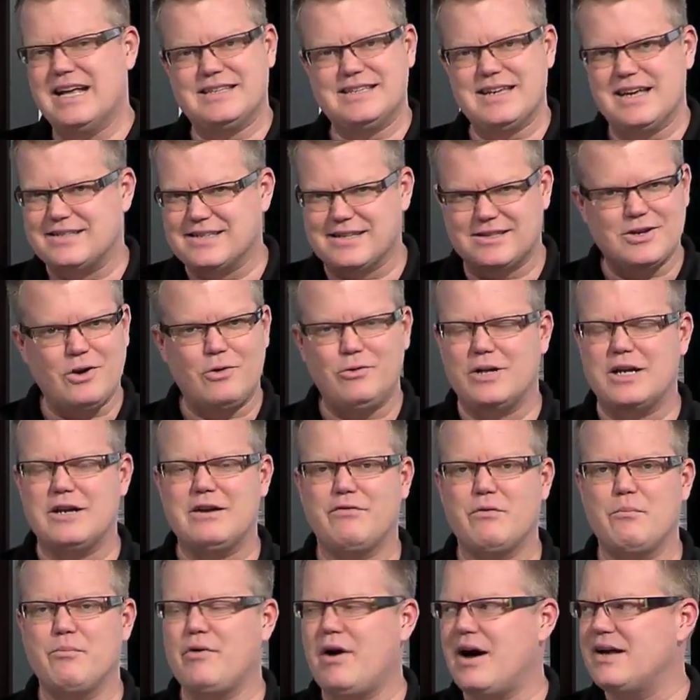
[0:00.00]
It's, it's a totally
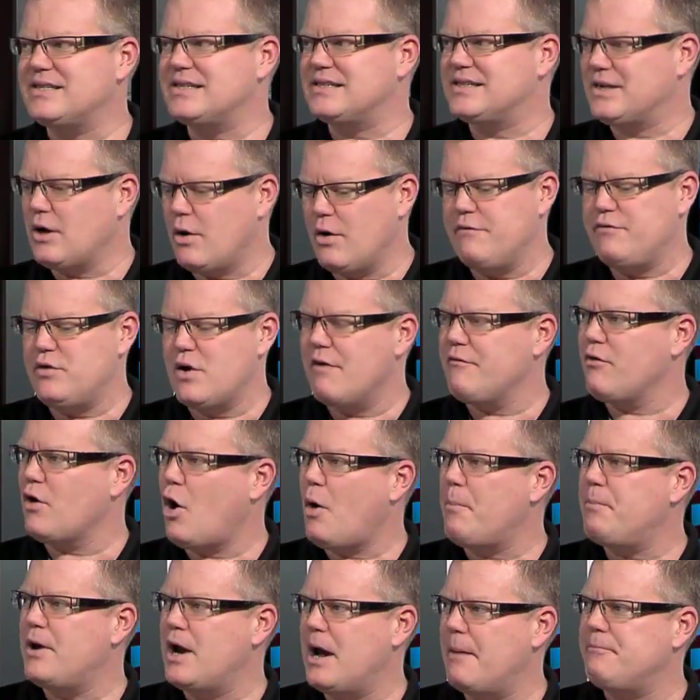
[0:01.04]
different process. So if you
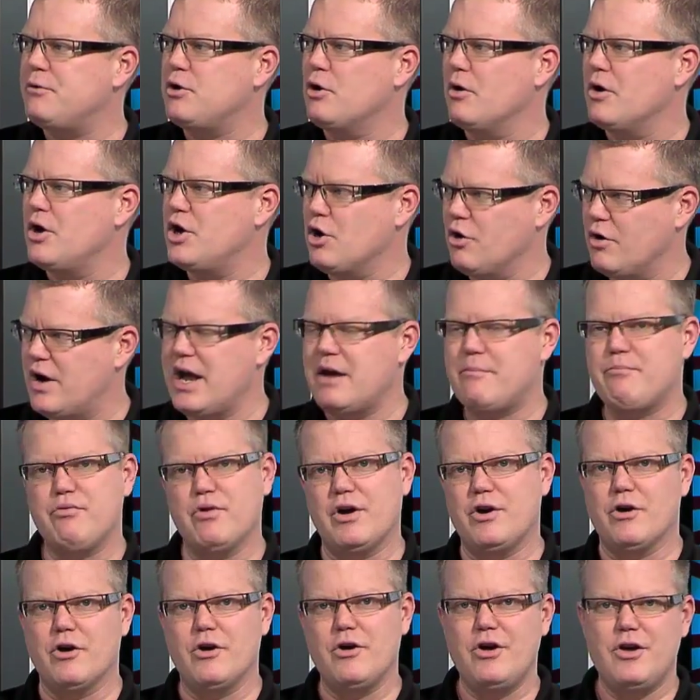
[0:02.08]
ever open up your, your ink
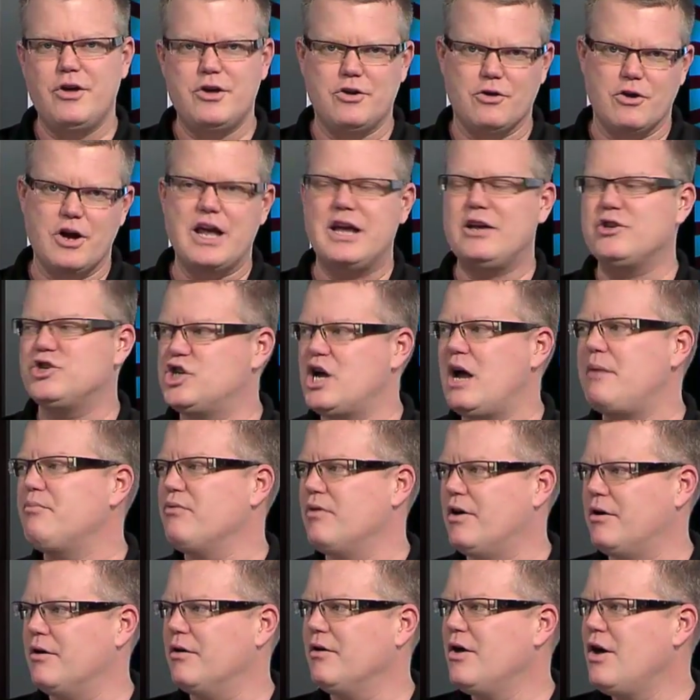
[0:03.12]
printer, your inkjet
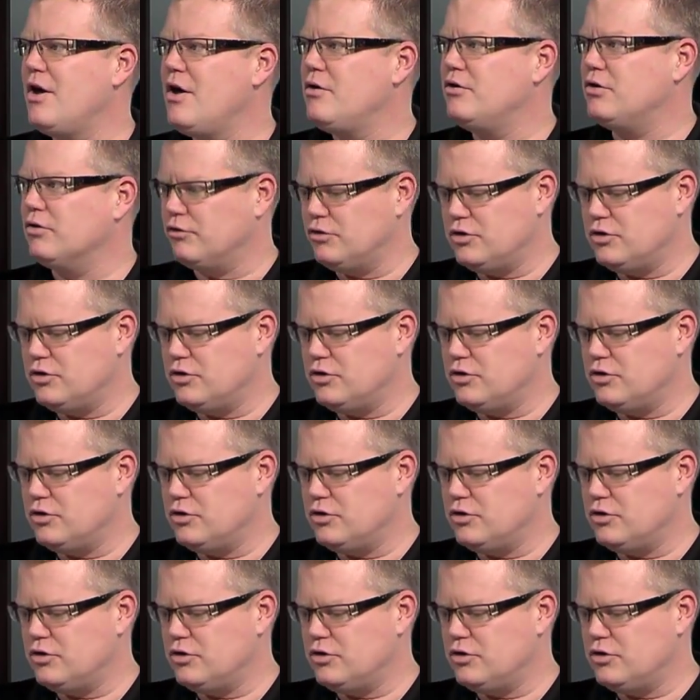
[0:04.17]
printer, right.